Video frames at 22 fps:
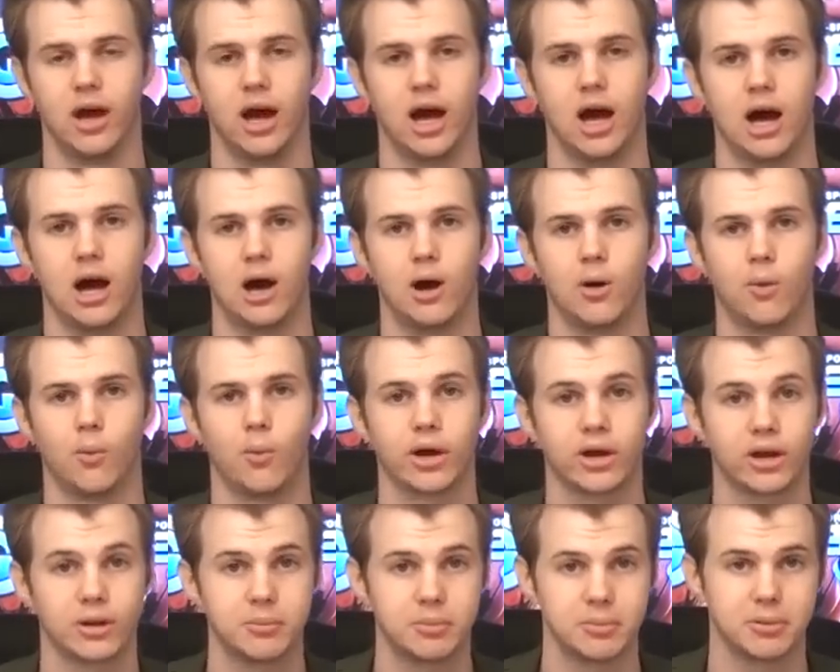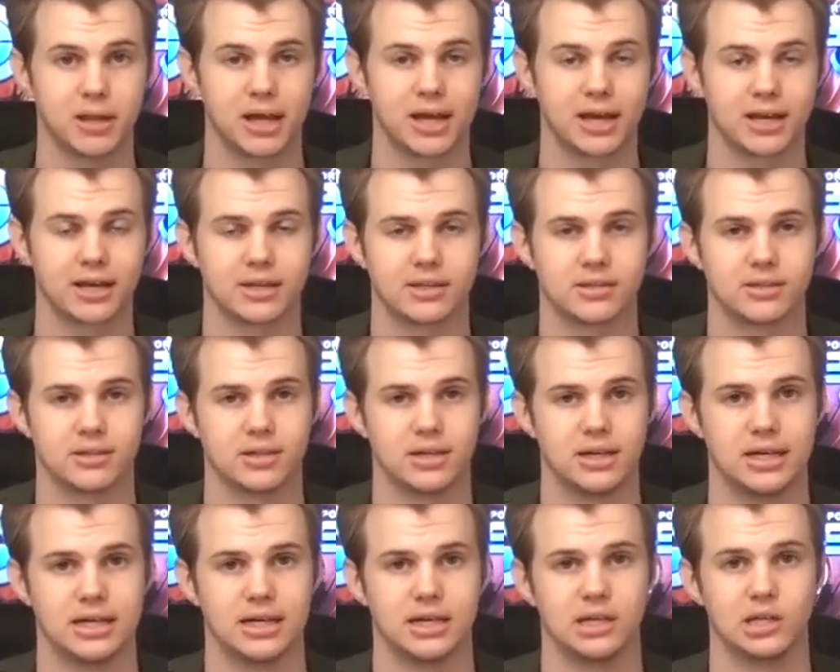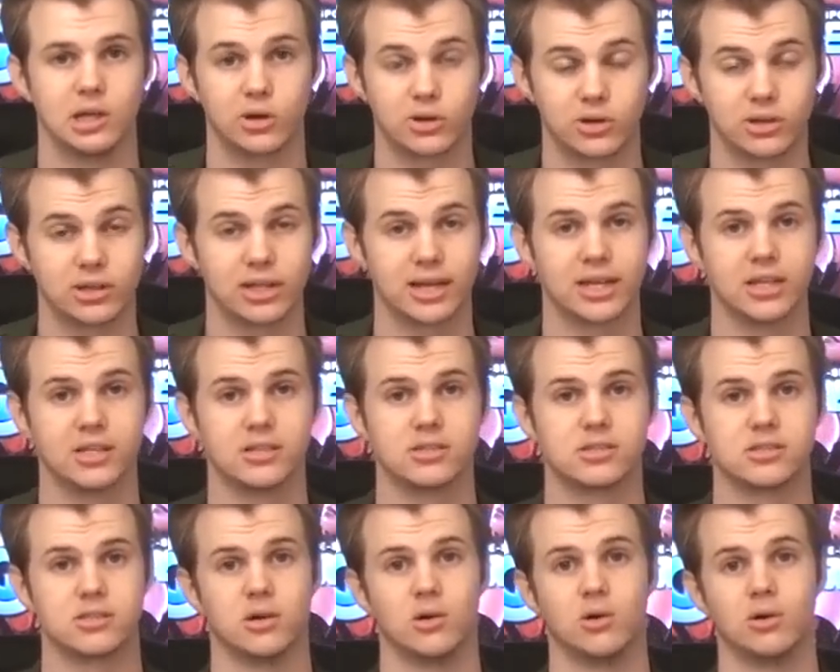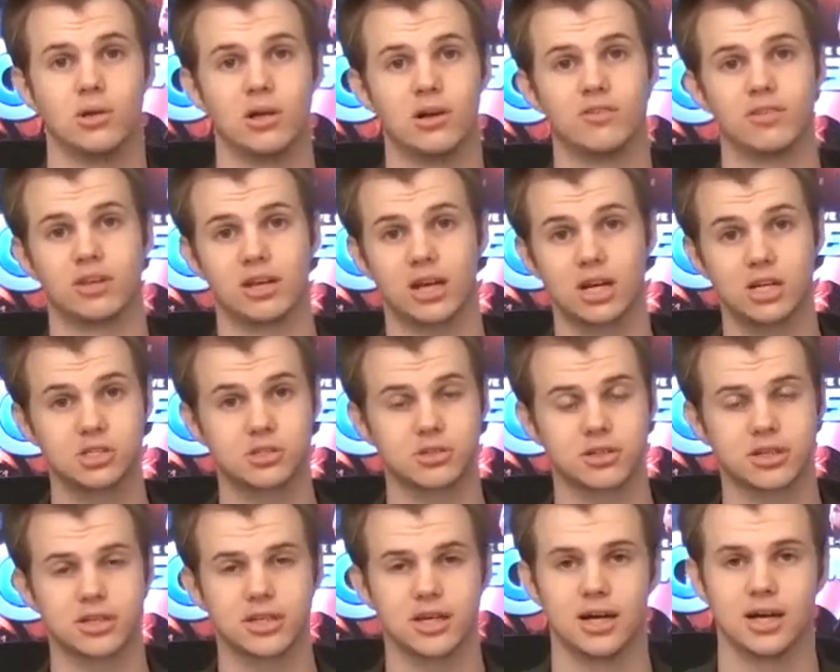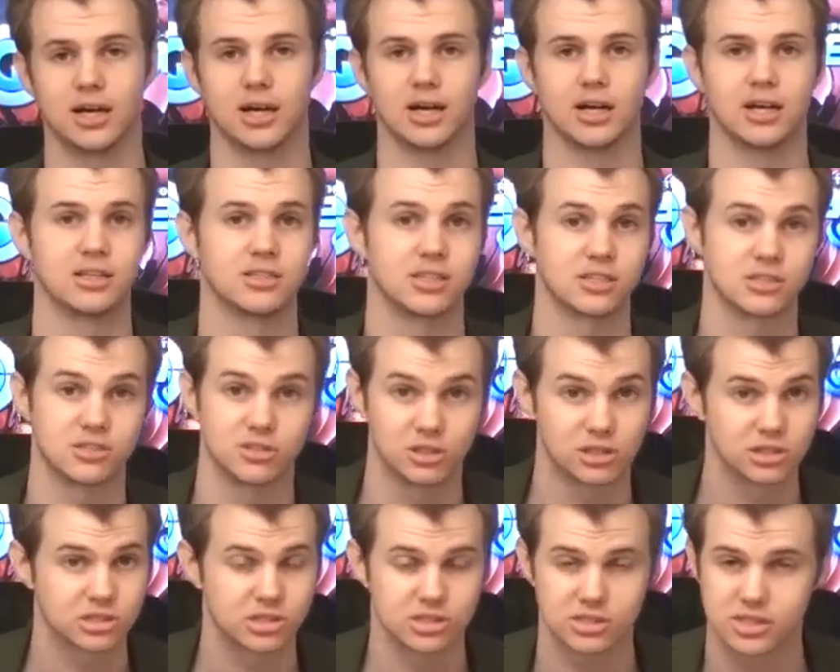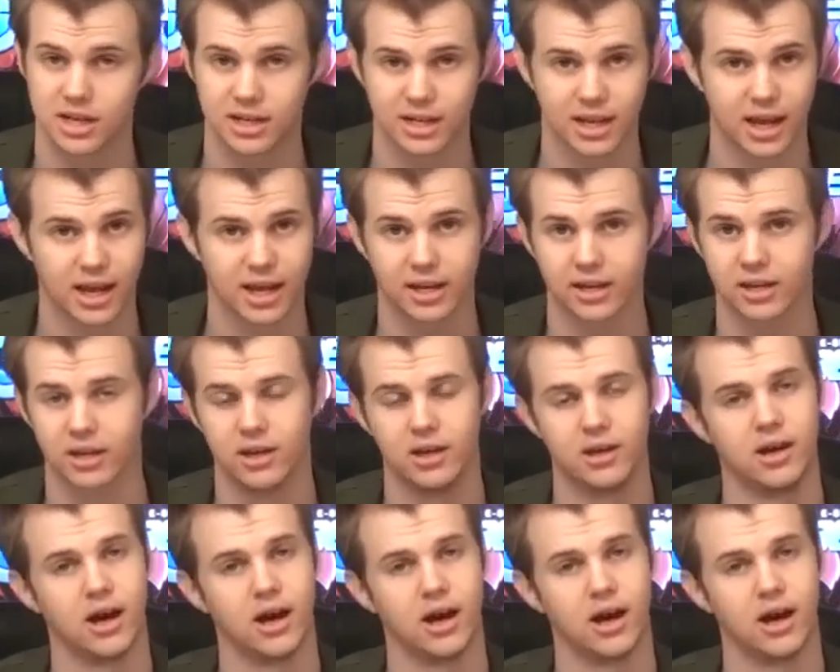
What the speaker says: We're going to be playing at local LANs all over the country, not just Arcade,